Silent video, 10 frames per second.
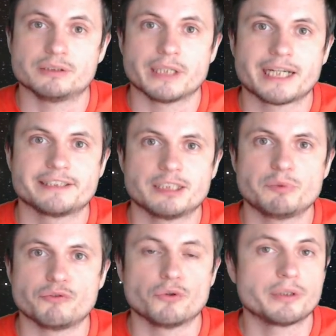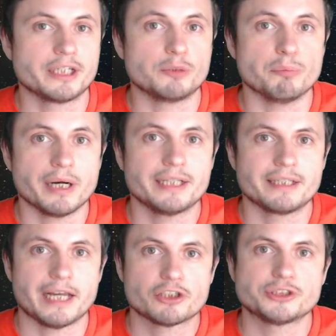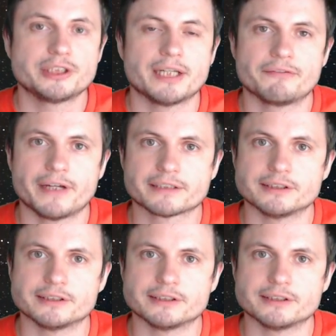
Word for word: like I said before, it might actually affect